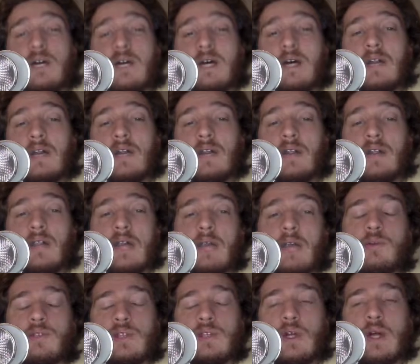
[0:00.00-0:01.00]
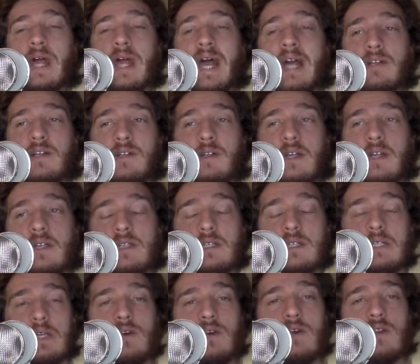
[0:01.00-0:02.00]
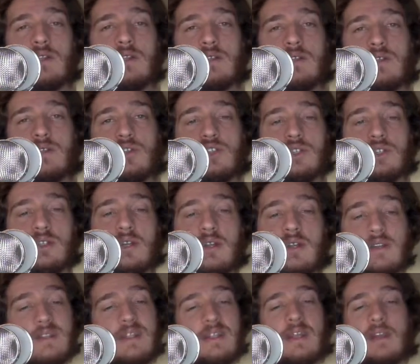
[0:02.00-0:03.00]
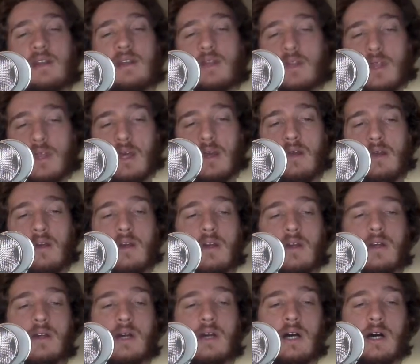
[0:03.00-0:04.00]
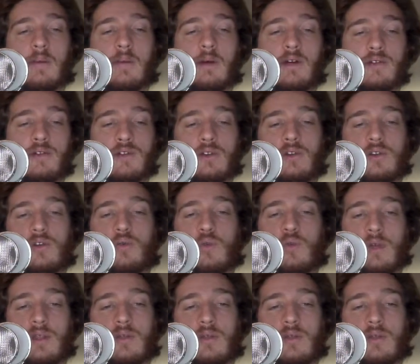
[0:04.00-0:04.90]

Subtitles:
The label is not actually necessary. This is just an aesthetic thing. I'll show you with